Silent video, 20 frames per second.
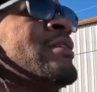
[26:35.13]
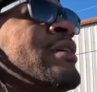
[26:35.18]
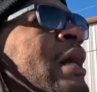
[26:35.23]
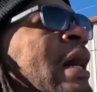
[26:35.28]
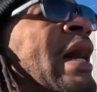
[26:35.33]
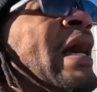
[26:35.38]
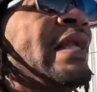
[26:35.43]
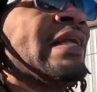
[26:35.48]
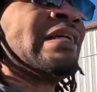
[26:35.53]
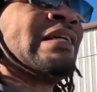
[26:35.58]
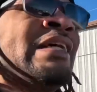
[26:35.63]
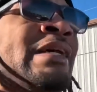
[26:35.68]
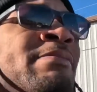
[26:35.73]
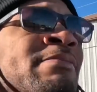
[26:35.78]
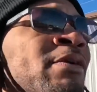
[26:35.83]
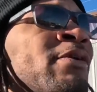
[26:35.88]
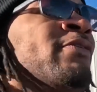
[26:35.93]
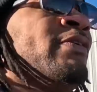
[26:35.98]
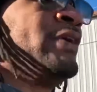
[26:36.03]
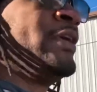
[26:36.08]
I had to
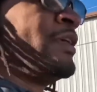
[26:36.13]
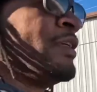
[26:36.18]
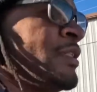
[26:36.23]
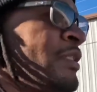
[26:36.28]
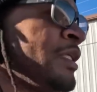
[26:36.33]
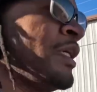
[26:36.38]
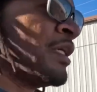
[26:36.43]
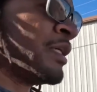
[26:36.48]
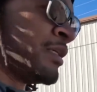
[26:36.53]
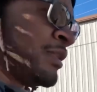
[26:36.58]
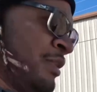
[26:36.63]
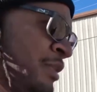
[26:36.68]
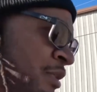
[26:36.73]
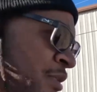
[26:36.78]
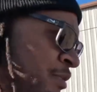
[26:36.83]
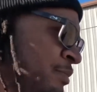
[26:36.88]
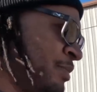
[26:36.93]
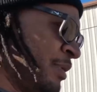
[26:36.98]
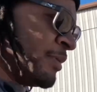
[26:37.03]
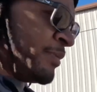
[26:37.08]
come over here and check them a
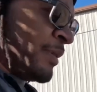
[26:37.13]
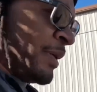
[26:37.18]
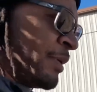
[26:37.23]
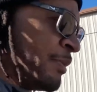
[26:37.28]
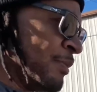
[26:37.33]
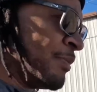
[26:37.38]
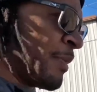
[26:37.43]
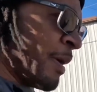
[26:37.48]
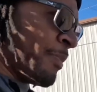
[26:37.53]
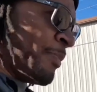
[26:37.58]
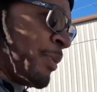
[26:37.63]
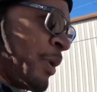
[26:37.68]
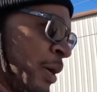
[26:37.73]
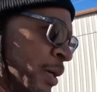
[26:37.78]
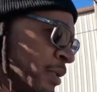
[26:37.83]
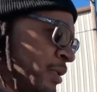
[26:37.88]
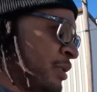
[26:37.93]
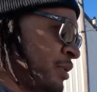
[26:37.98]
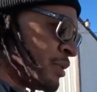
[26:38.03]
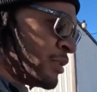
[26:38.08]
little bit, man, with my
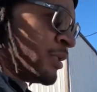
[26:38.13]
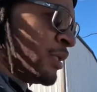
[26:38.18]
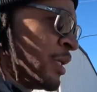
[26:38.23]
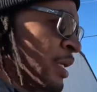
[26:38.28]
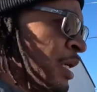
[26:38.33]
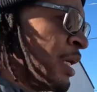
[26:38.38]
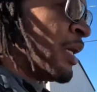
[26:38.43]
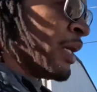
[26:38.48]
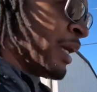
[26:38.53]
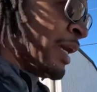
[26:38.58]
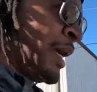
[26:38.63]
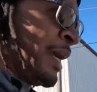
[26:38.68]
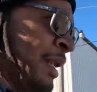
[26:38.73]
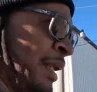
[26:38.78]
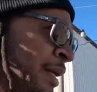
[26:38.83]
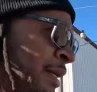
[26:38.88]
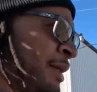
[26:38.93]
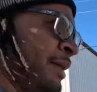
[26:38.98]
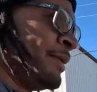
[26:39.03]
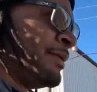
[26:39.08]
partners, and
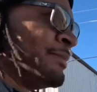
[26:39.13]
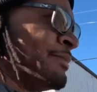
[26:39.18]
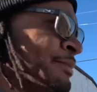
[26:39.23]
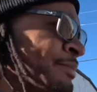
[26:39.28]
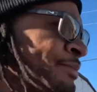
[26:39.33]
uh,